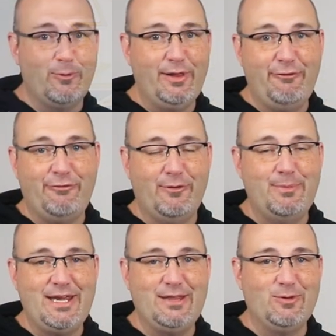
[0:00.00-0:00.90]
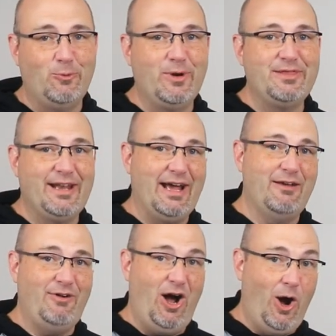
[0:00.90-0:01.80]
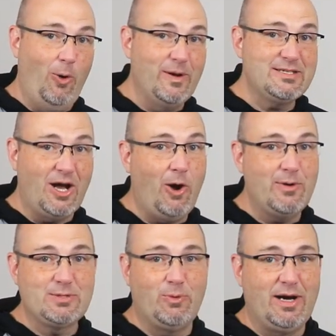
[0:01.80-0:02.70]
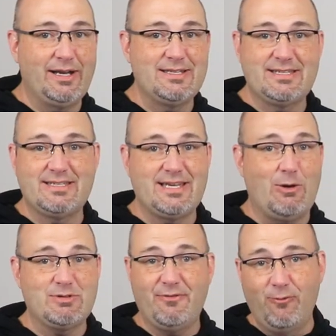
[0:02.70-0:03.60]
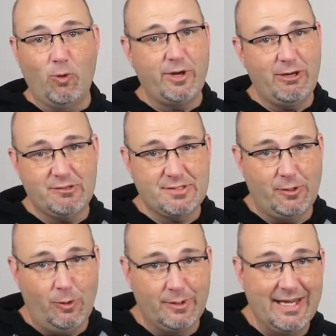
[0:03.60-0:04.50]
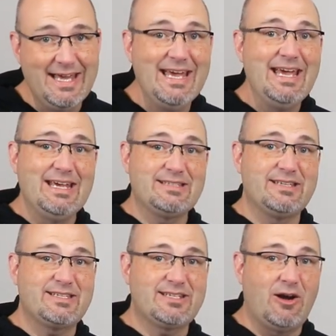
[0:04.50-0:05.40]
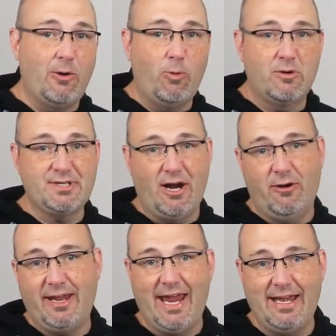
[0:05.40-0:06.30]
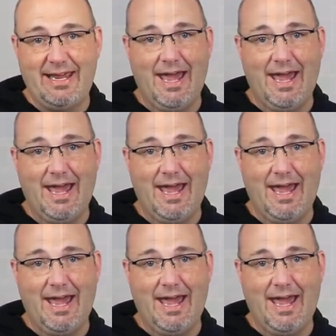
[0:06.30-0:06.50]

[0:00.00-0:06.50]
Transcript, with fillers: really for me, the one that I have always, always wanted since I was four years old is the Star Wars arcade